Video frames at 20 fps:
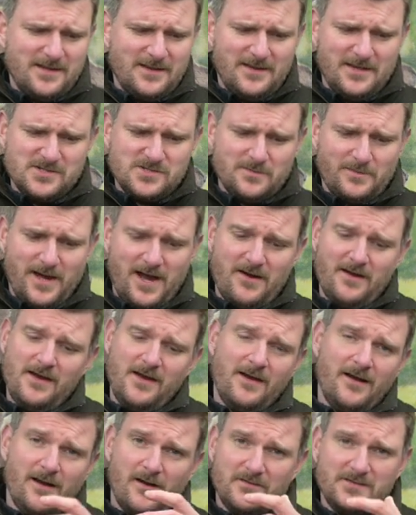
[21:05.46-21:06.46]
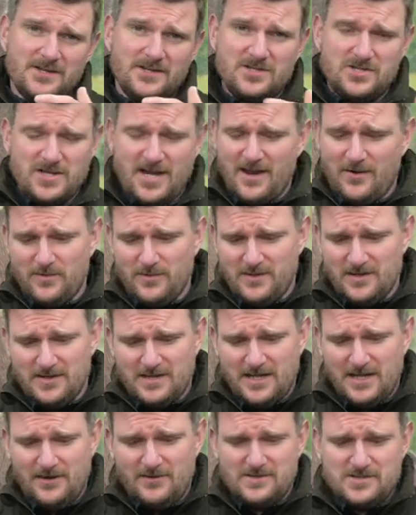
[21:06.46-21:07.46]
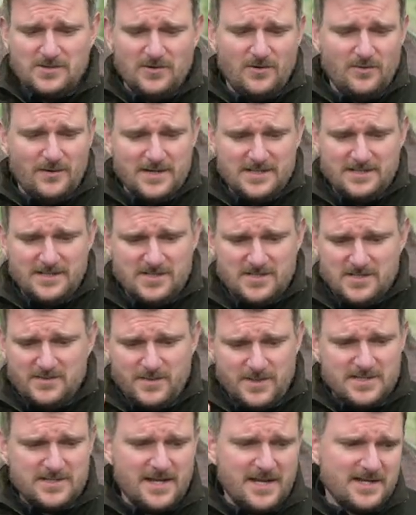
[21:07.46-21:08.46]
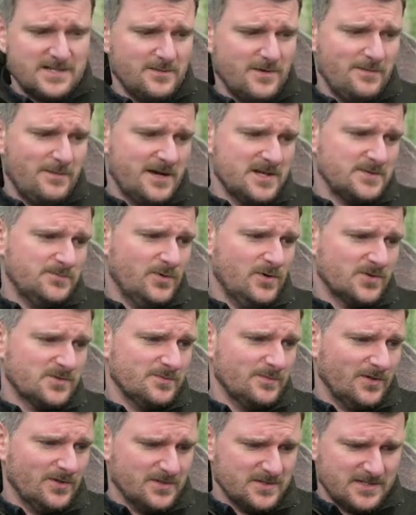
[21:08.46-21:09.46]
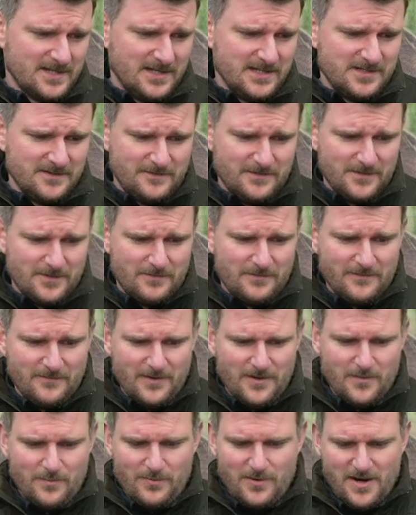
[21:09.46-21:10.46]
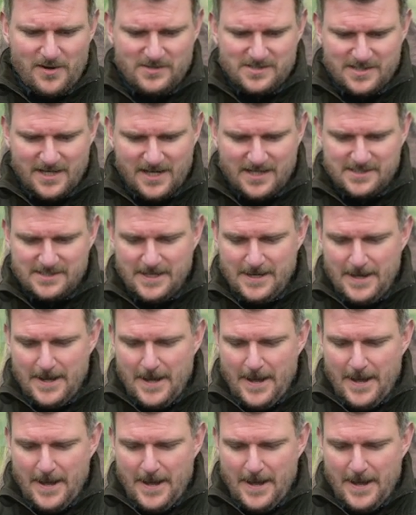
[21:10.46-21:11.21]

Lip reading: I think these are about. Obviously, check with your dealer as always. This has been sent to me by Sportsman Gun Center for the review process.